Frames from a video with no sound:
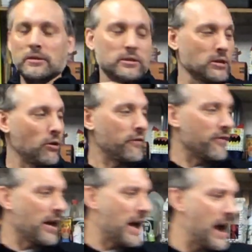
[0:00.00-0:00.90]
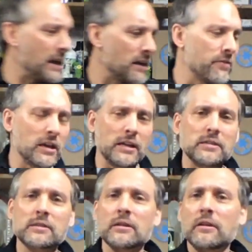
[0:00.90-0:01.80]
So if any of
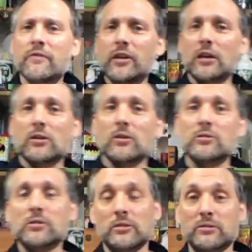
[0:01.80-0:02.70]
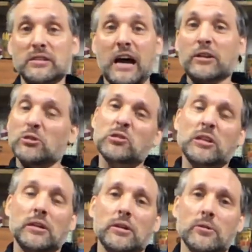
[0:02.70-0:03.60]
these vehicles sound
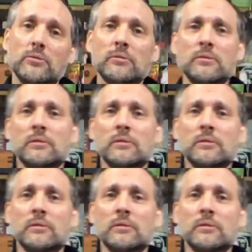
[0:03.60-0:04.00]
interesting to you,